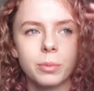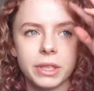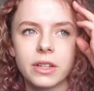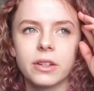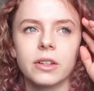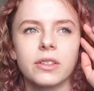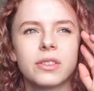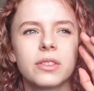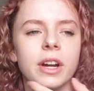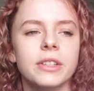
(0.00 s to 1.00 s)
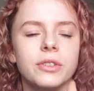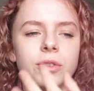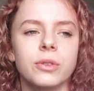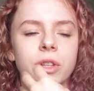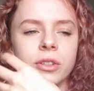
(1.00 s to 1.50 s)
because trying to
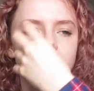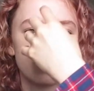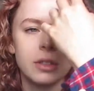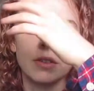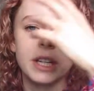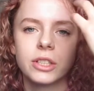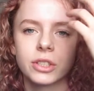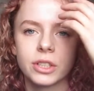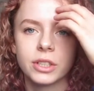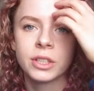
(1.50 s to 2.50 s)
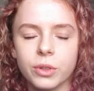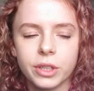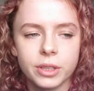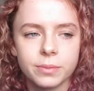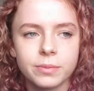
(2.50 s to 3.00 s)
do the discoloration or
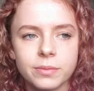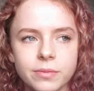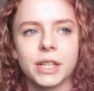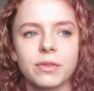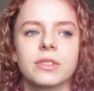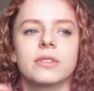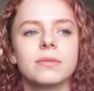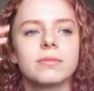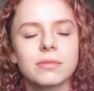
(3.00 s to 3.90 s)
the different